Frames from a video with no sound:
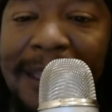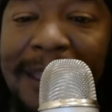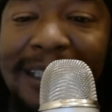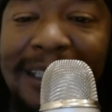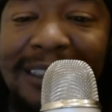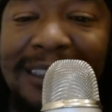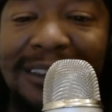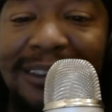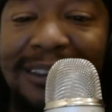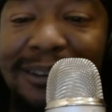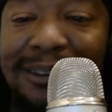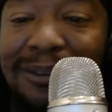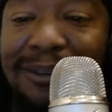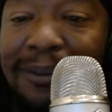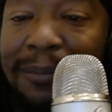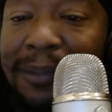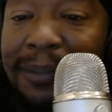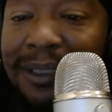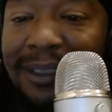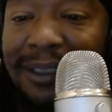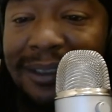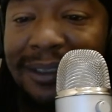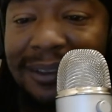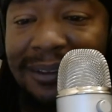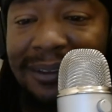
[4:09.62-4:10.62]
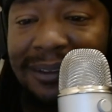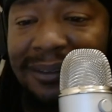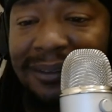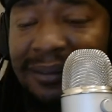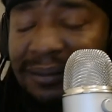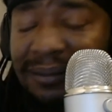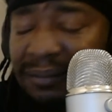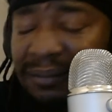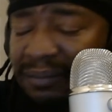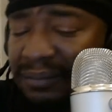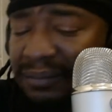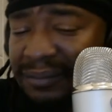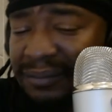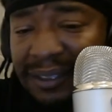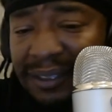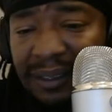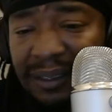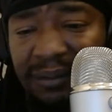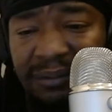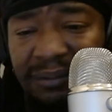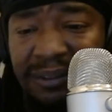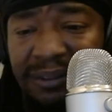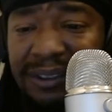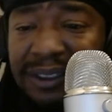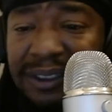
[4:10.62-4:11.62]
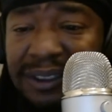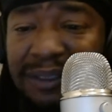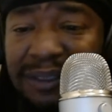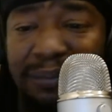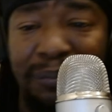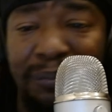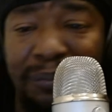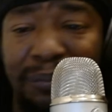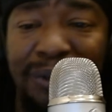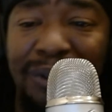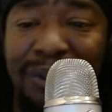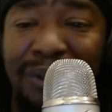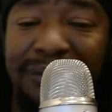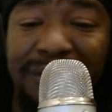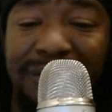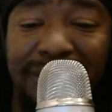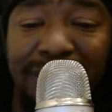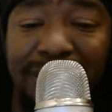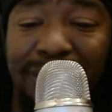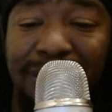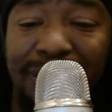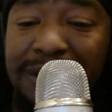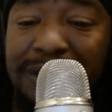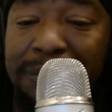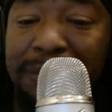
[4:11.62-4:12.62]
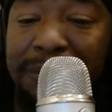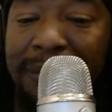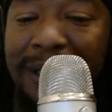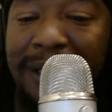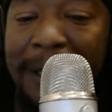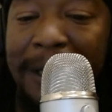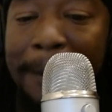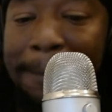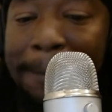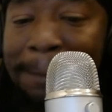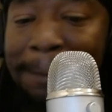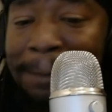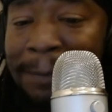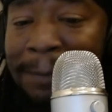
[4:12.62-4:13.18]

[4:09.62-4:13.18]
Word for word: This is gonna make it just more of a tourist spot